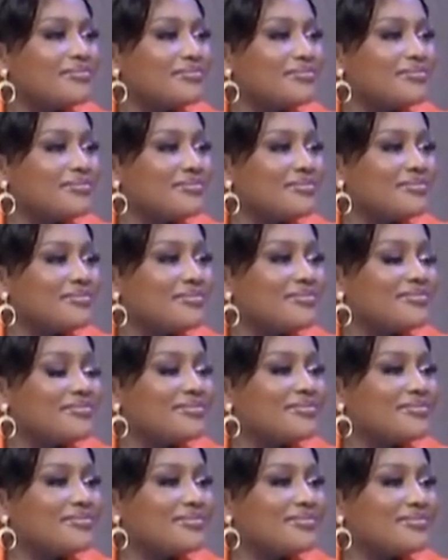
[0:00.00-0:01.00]

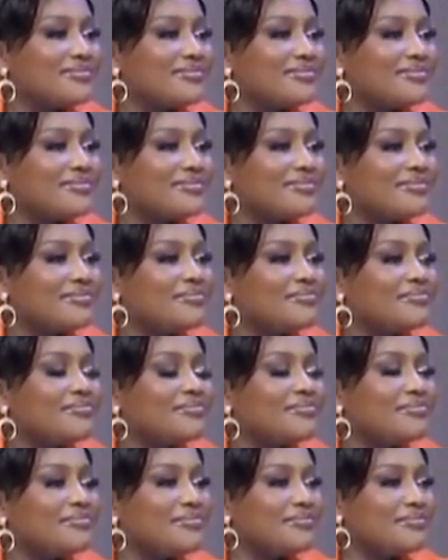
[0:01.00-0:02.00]

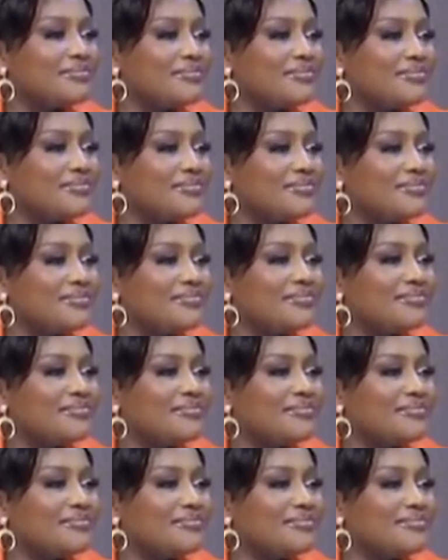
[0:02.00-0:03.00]

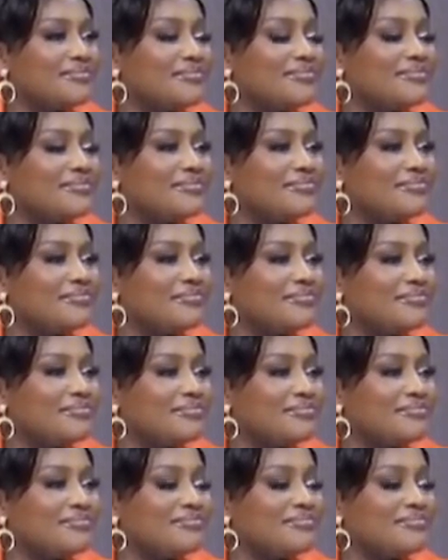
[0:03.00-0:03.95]
This person isn't speaking.